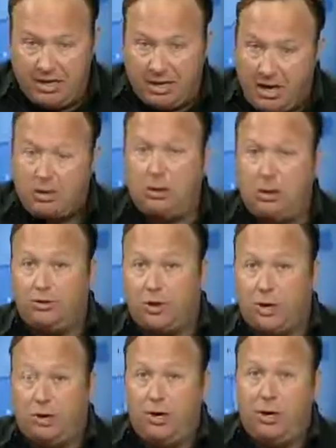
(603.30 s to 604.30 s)
mean, Hitler
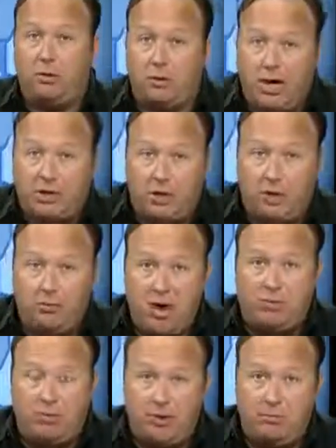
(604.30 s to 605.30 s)
turned into Russia, who'd
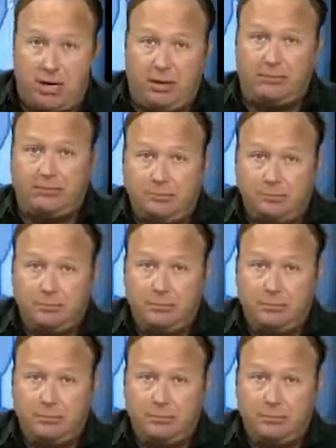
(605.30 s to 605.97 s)
never been beaten,